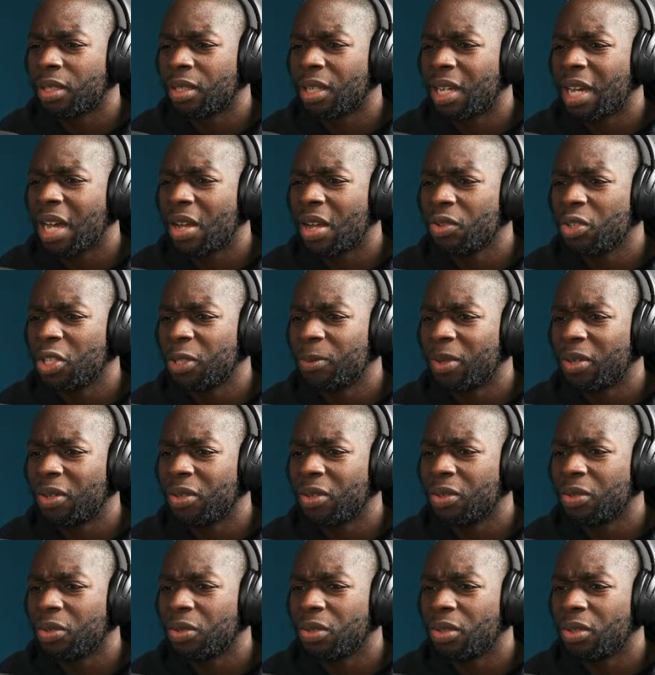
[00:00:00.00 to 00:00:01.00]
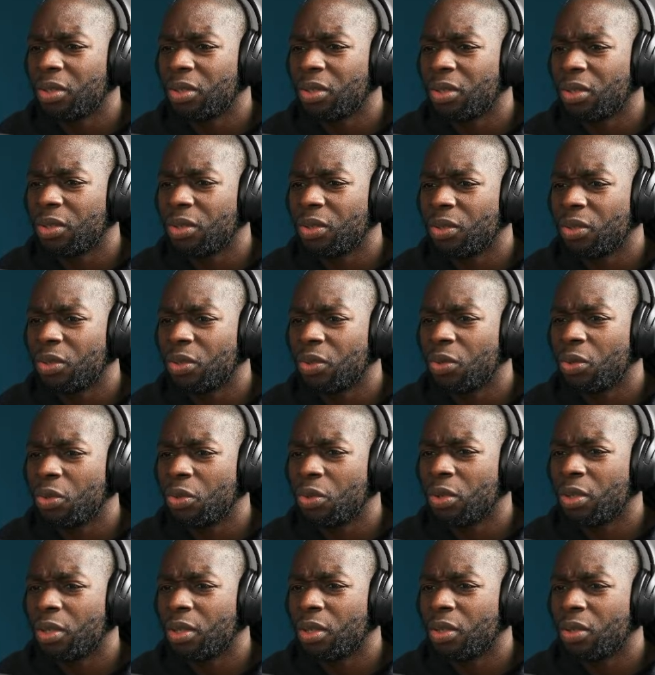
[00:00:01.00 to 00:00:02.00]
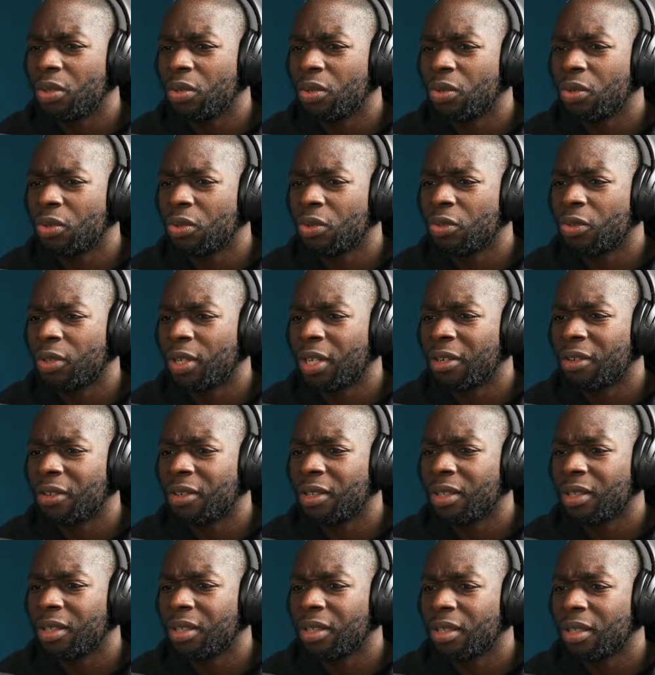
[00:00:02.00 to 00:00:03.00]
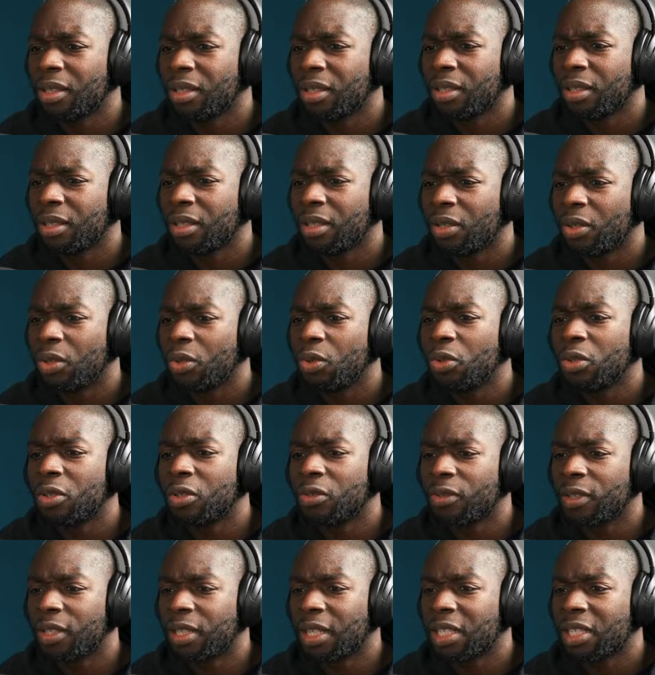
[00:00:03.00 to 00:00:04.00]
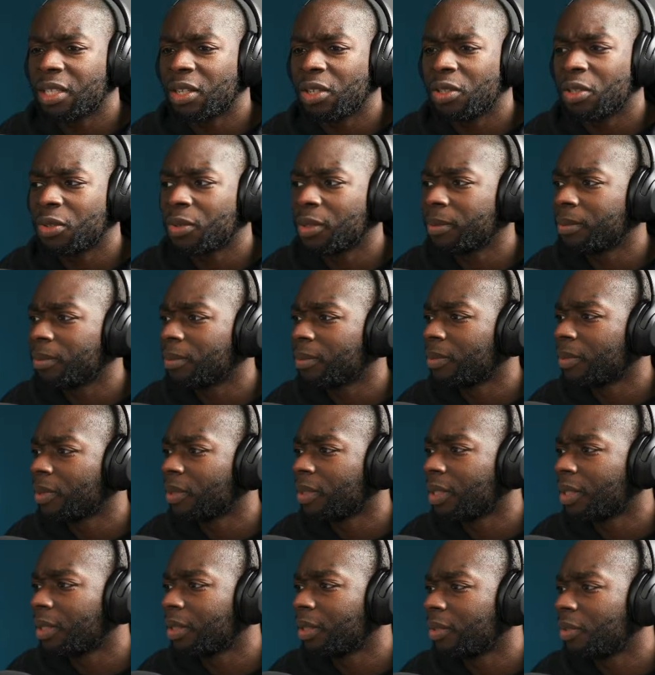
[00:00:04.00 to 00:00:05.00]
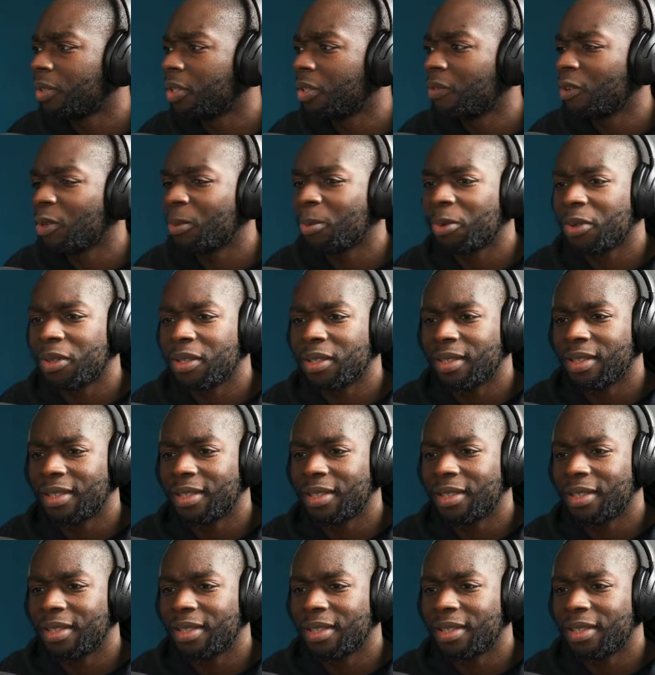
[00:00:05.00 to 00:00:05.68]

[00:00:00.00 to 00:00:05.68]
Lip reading: do you spell unary? Unary, that's how you do it. Okay, unary operator.